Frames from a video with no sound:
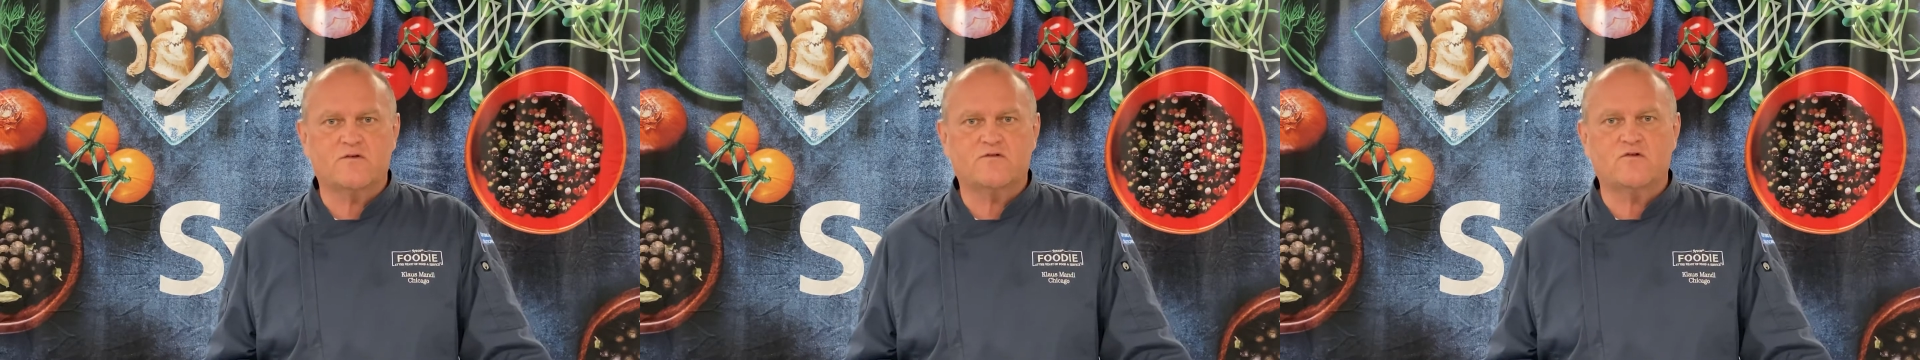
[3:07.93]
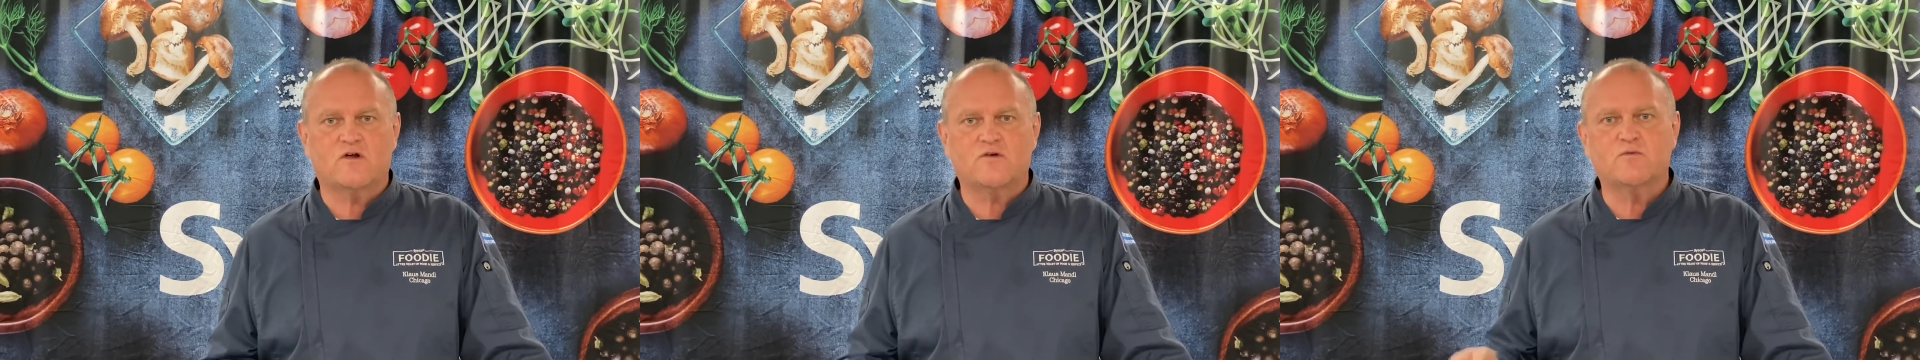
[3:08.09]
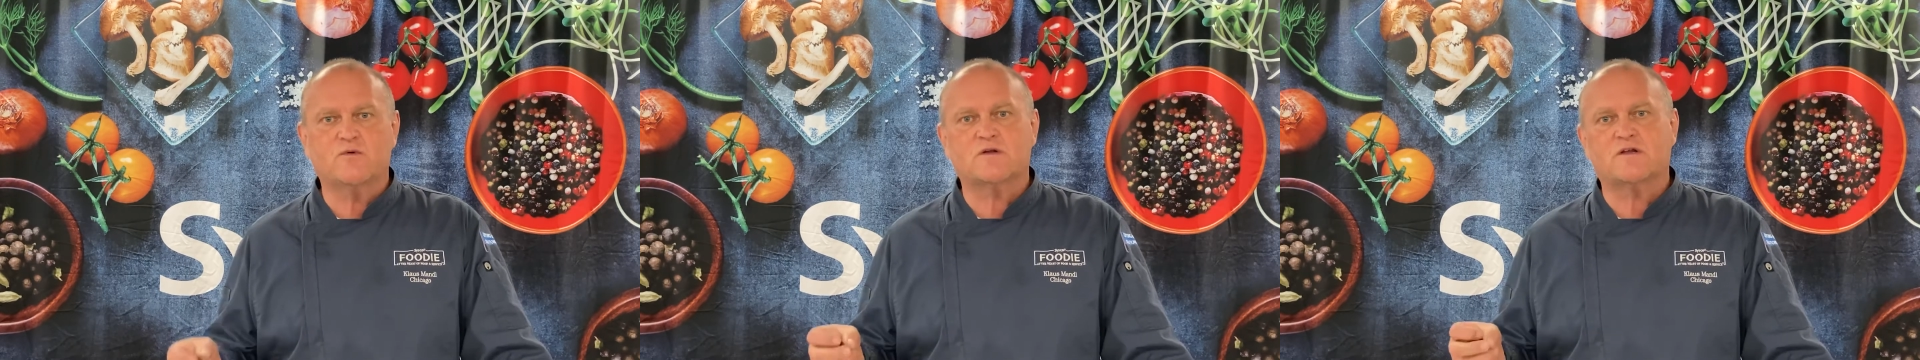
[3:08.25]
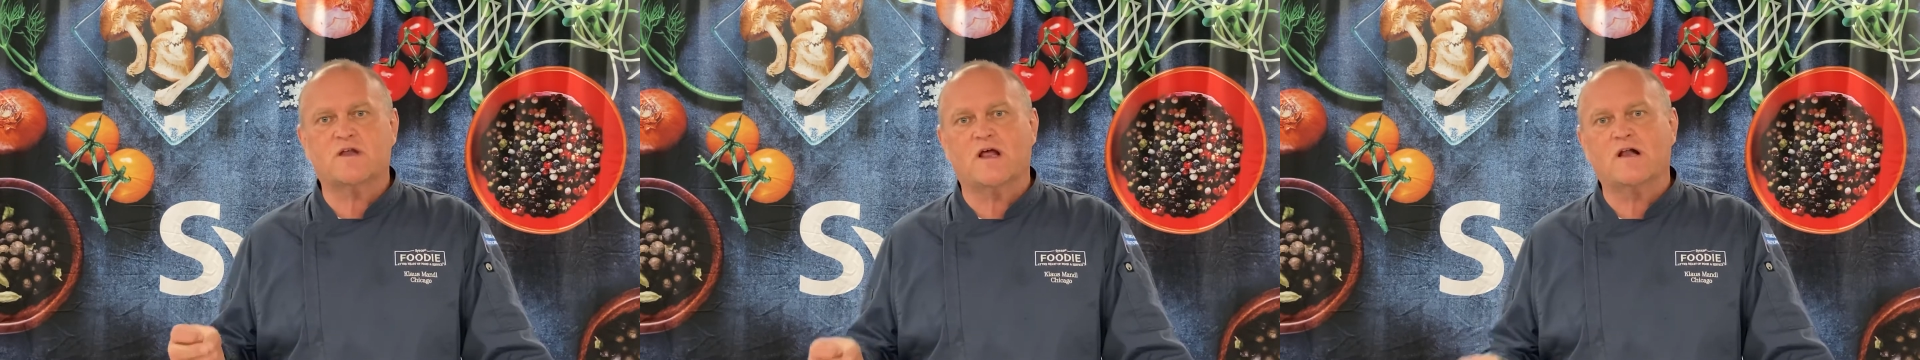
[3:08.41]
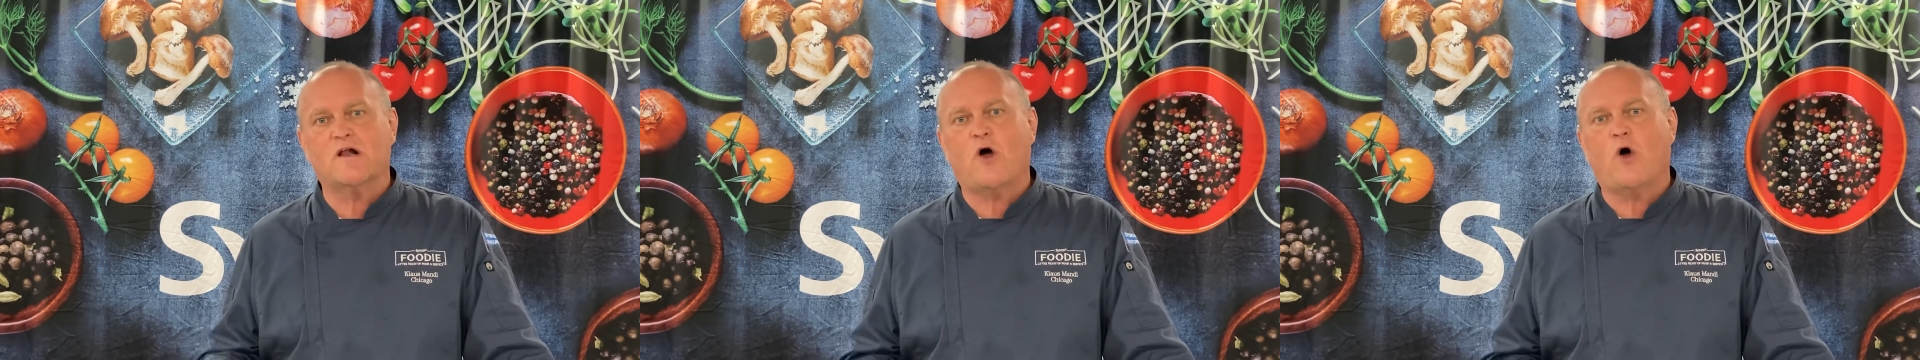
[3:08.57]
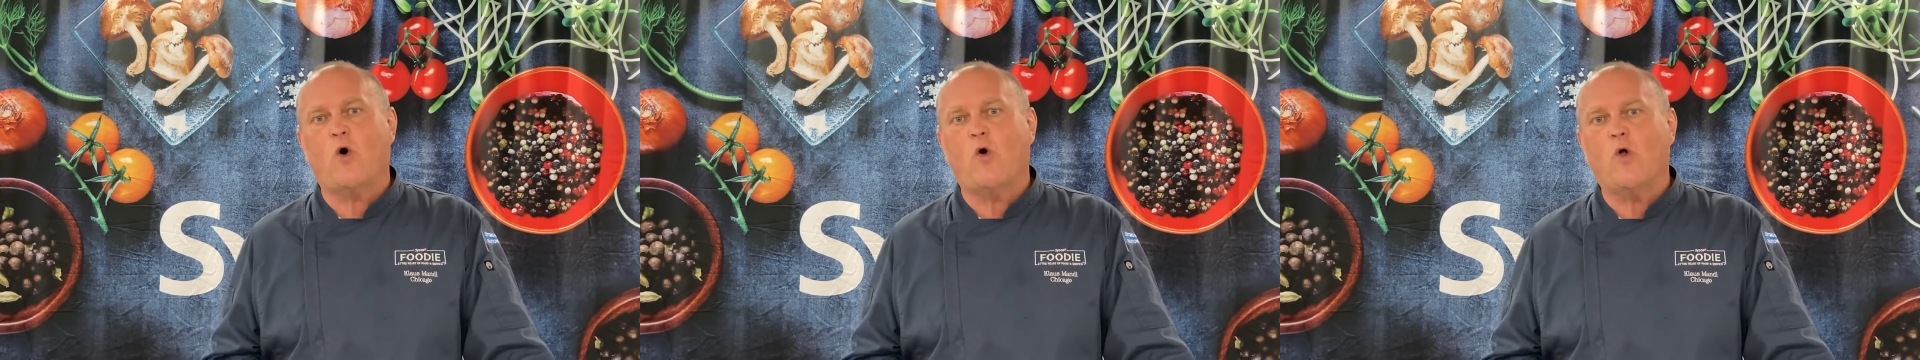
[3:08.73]
So it would get
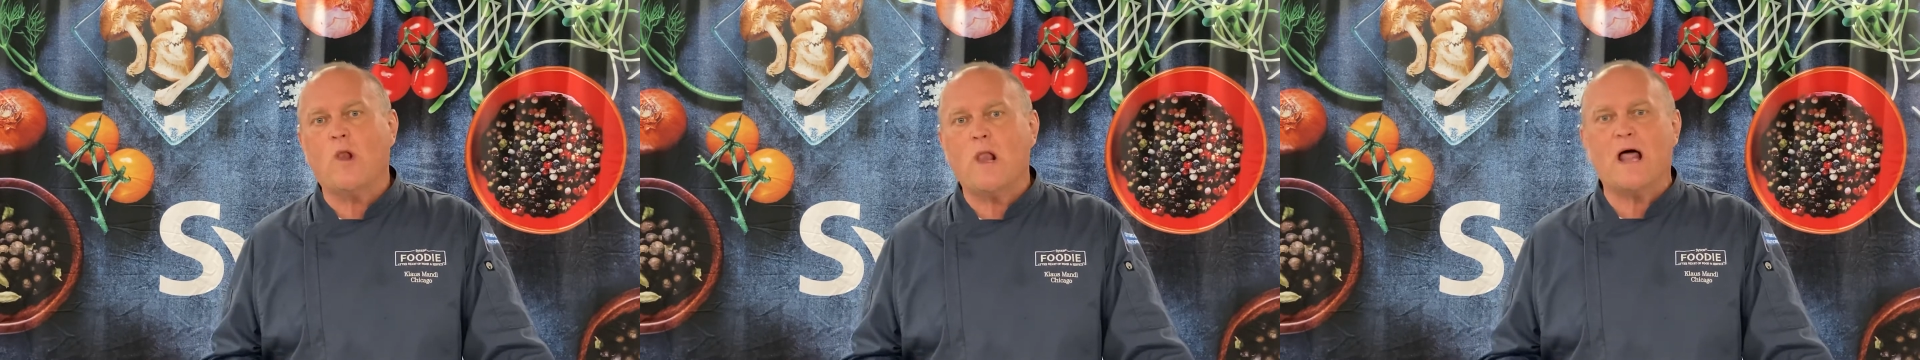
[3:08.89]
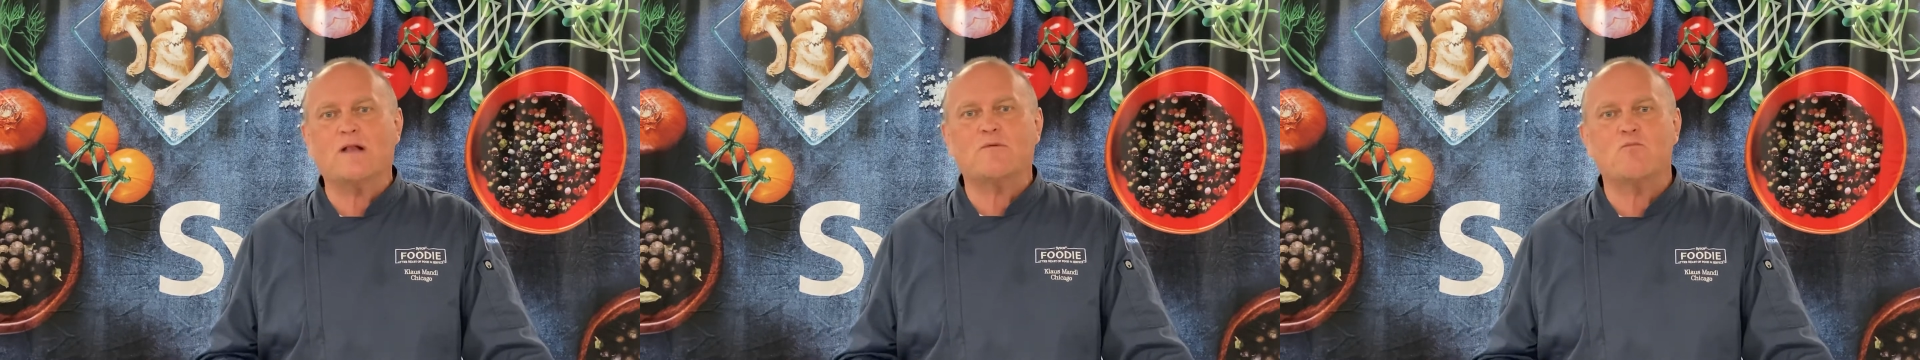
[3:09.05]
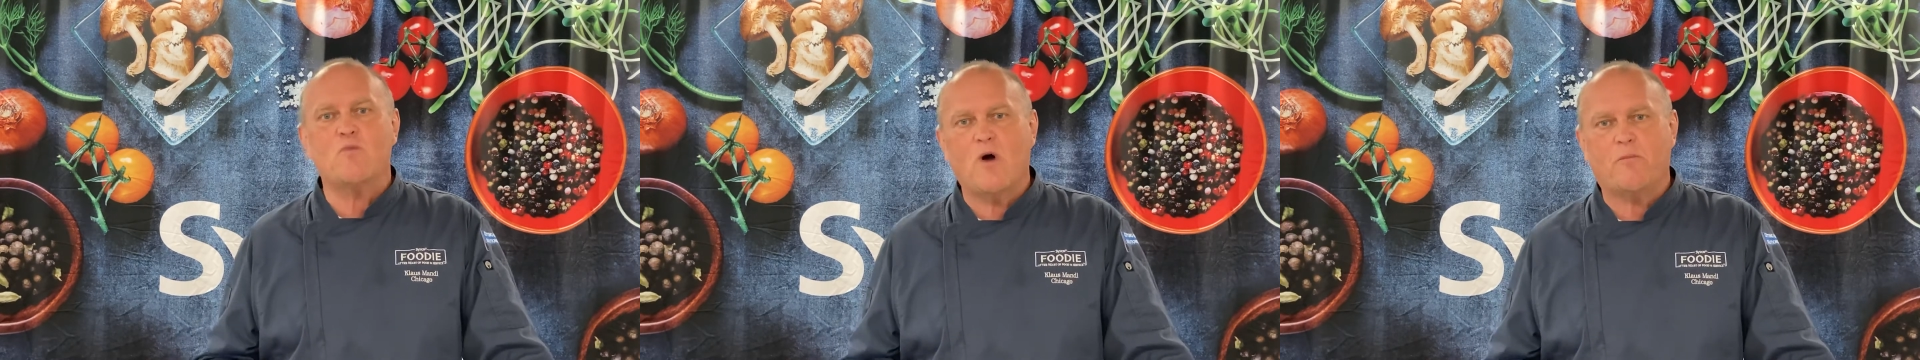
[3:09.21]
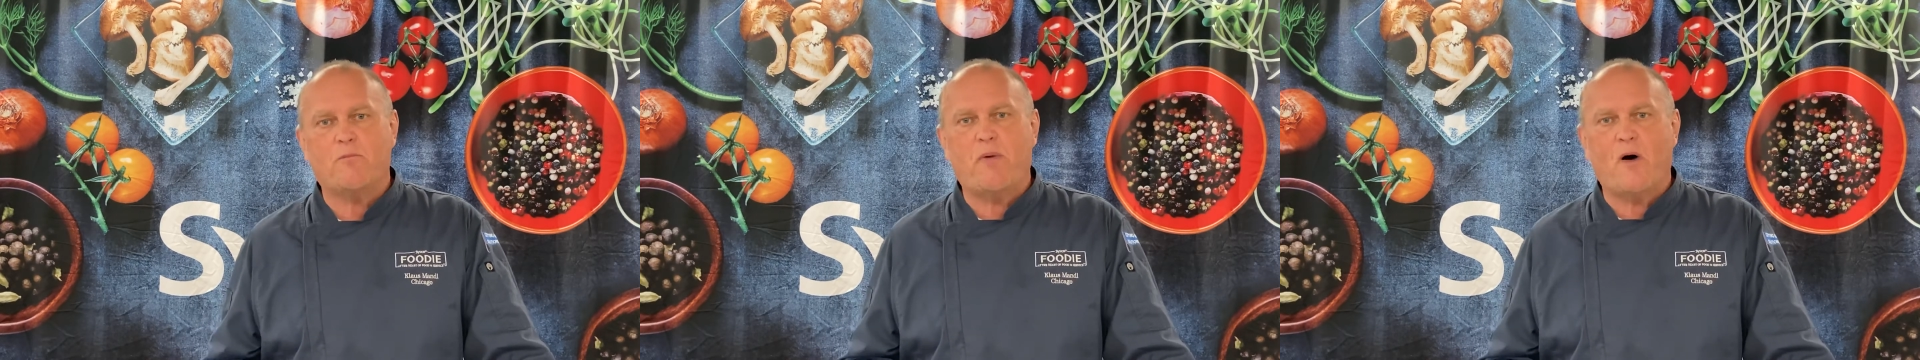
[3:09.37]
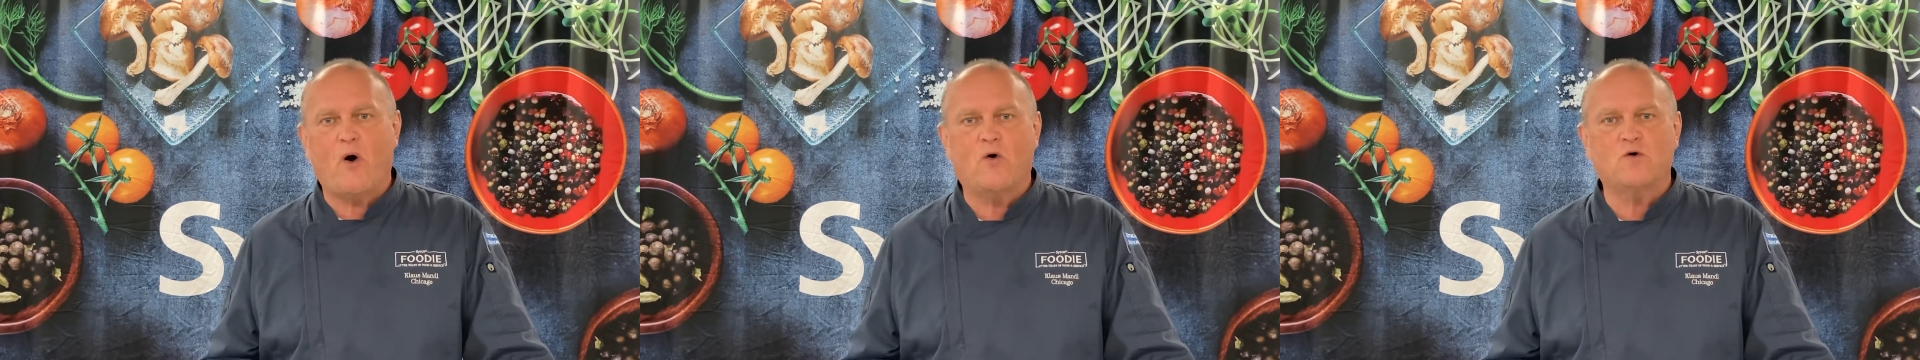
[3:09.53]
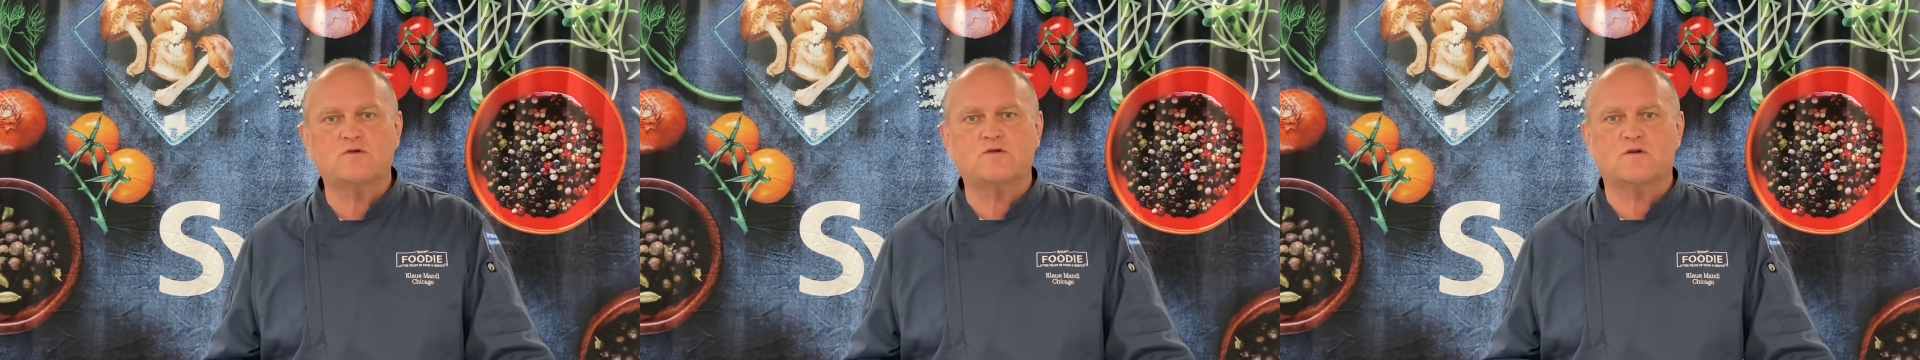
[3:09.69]
a whole lot more
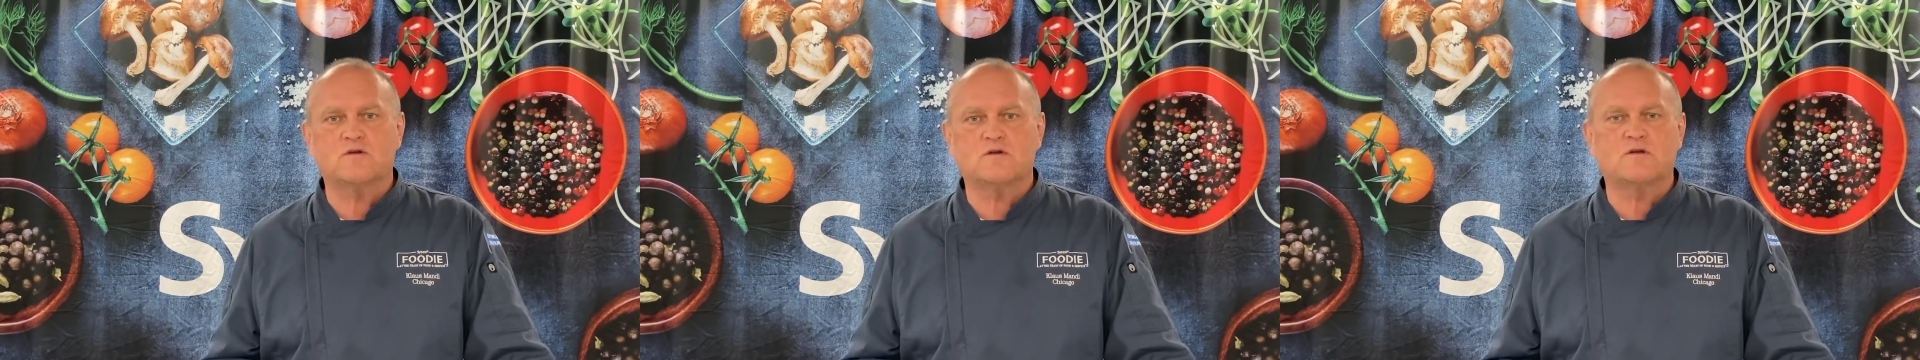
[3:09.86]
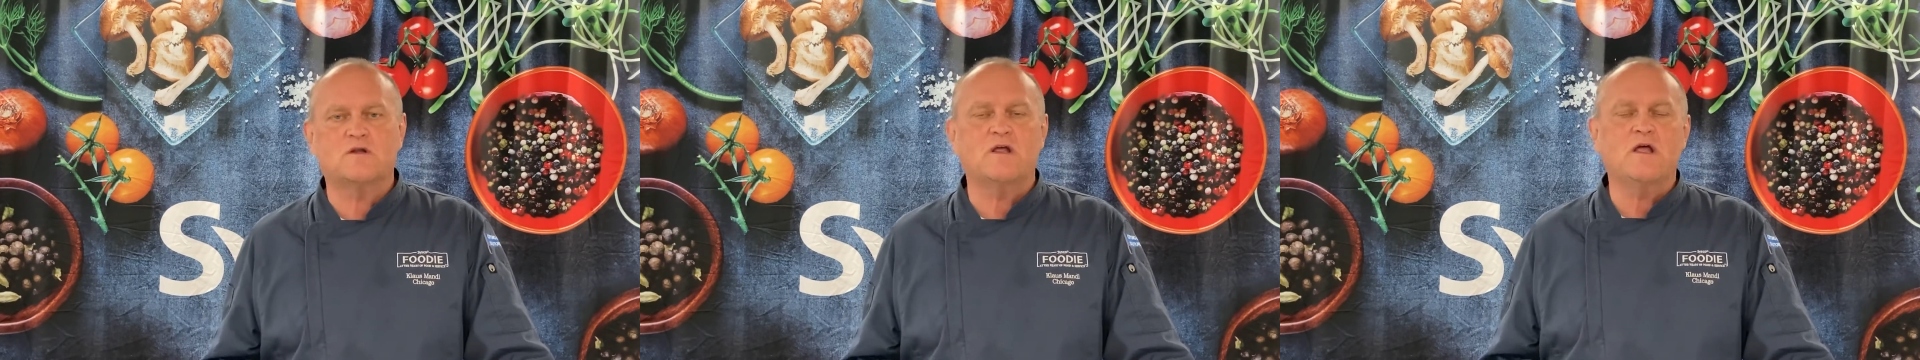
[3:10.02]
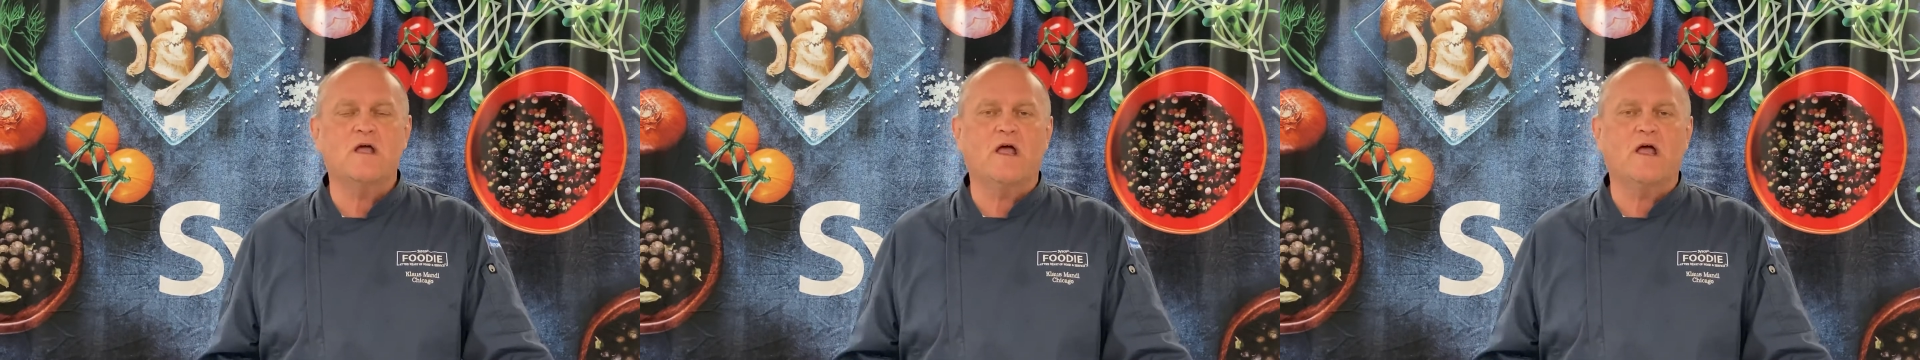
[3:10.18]
potent